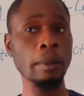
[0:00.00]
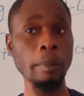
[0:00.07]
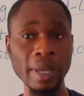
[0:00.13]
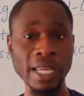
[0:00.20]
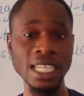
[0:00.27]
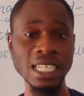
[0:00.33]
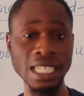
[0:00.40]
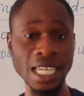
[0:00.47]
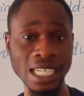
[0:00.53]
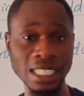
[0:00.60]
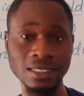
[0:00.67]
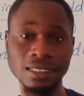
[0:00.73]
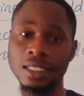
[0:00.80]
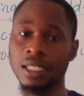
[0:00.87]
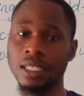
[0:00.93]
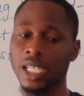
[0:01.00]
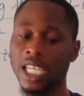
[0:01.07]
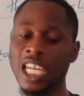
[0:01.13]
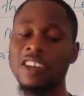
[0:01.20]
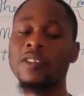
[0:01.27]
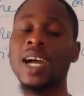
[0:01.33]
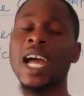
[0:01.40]
Meaning that
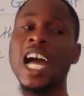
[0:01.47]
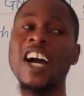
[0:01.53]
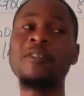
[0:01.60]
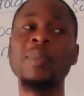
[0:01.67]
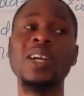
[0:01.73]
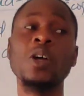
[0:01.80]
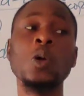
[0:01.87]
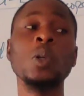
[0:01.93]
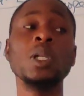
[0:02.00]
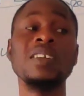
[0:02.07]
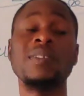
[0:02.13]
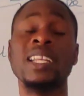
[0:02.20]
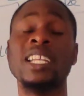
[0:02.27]
if I have my gold leaf